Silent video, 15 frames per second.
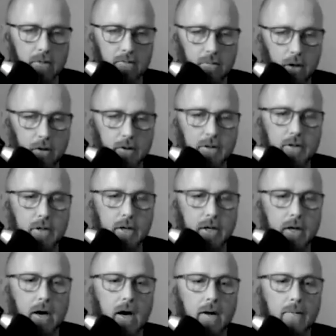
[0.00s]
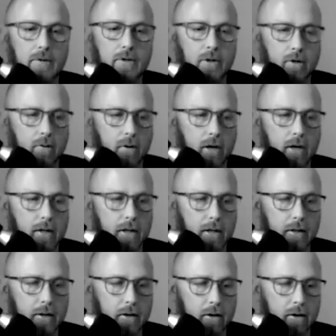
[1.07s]
most of the economists agree
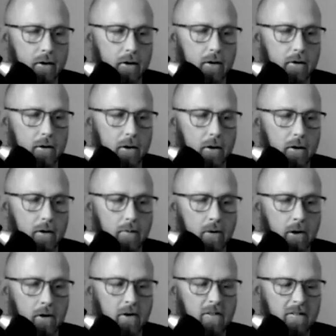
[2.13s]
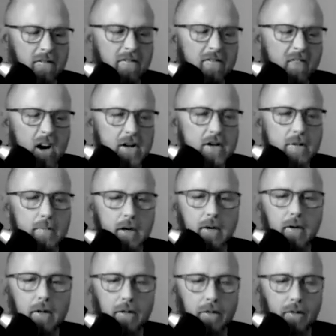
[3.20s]
that there are
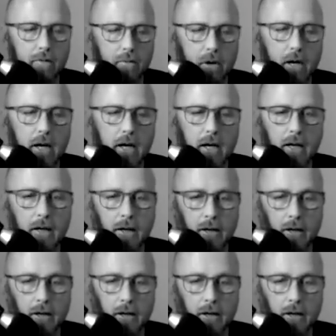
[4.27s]
fundamentally three